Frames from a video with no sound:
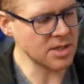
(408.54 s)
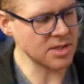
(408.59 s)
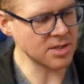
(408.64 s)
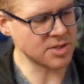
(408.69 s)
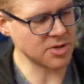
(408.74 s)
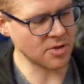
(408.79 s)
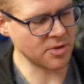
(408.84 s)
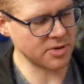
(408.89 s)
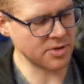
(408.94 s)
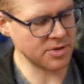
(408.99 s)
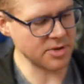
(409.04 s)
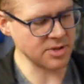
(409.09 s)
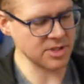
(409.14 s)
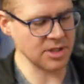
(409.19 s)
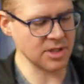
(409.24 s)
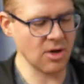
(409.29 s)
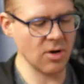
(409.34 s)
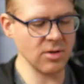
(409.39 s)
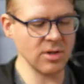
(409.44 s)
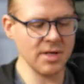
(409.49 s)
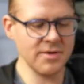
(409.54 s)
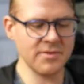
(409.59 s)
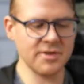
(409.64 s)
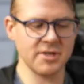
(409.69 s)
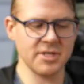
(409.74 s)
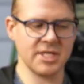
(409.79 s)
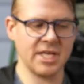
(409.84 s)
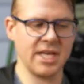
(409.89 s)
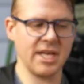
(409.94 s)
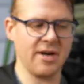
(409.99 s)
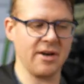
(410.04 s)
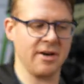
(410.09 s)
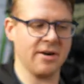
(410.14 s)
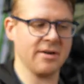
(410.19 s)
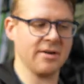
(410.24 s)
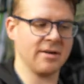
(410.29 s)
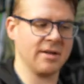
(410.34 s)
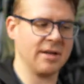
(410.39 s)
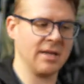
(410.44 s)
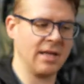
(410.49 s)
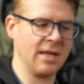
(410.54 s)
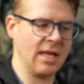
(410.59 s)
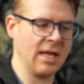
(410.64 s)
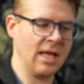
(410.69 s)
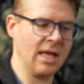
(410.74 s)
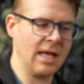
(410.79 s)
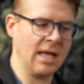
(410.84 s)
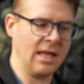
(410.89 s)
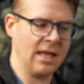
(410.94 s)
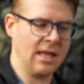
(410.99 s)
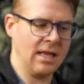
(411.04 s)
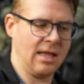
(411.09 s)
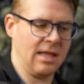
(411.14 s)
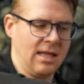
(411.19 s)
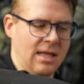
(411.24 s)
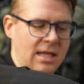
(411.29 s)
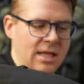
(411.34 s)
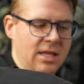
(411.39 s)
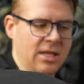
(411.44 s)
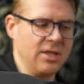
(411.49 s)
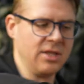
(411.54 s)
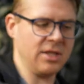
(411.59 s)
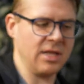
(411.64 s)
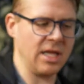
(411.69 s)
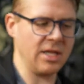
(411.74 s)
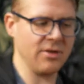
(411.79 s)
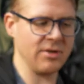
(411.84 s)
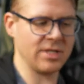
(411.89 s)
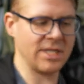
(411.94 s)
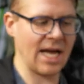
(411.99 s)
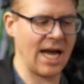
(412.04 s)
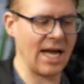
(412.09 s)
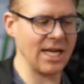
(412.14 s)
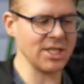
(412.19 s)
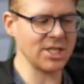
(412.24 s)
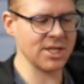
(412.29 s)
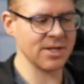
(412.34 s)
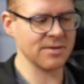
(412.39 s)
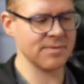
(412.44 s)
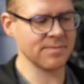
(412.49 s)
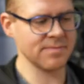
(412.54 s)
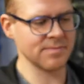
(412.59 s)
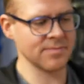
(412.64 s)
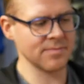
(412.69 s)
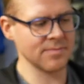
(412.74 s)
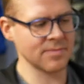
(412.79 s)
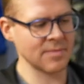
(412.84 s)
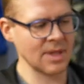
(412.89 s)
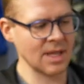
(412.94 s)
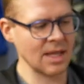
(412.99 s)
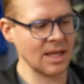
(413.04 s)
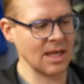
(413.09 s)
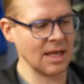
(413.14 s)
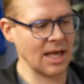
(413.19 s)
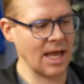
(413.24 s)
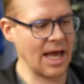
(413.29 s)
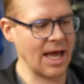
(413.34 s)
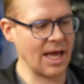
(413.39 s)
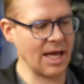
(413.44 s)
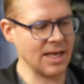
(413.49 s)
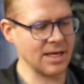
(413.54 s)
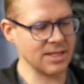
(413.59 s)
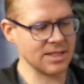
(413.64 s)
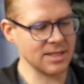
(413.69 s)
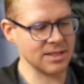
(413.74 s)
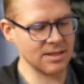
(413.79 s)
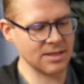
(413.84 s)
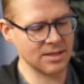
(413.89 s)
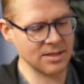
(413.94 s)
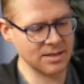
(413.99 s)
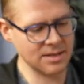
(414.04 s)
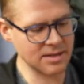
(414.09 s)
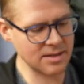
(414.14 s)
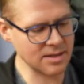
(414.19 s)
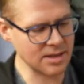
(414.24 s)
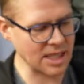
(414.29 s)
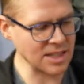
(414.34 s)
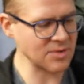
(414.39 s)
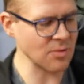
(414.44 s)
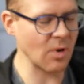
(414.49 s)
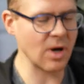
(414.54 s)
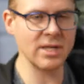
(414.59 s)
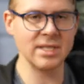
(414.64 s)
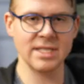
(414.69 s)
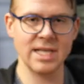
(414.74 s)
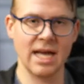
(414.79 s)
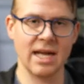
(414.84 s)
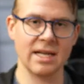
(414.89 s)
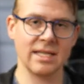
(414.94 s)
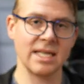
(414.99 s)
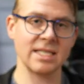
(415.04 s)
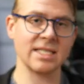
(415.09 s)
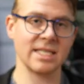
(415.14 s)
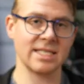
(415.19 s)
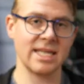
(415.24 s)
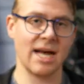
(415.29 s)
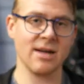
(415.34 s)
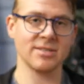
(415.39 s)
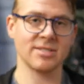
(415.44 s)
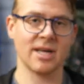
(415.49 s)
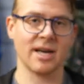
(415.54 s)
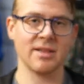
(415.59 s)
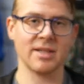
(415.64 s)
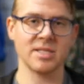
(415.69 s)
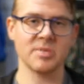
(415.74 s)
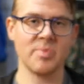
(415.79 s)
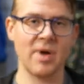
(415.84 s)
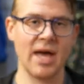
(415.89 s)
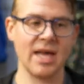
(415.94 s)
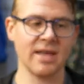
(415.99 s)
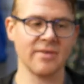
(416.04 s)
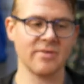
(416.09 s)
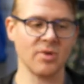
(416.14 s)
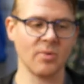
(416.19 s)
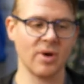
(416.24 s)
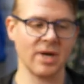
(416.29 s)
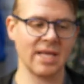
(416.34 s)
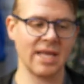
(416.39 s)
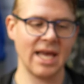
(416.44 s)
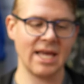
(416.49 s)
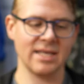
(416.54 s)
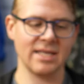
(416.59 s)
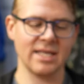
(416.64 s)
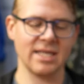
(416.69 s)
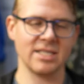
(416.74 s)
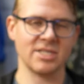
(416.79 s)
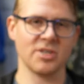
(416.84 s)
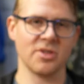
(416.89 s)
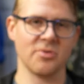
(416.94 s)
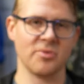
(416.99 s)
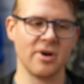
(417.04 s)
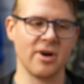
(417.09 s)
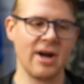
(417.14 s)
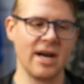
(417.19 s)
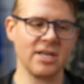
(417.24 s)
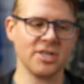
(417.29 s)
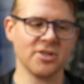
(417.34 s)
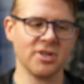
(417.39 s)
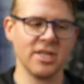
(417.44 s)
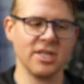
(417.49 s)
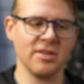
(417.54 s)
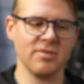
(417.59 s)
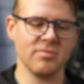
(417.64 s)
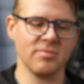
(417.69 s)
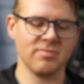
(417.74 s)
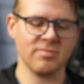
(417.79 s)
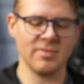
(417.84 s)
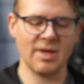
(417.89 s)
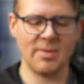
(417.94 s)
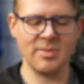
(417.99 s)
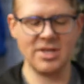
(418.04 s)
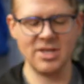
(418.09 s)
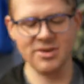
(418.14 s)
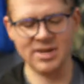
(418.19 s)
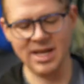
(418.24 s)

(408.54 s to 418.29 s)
So there's load lifters here that you attach and that's one that's a downside of this bag if you want to get into the rear entry you, i mean you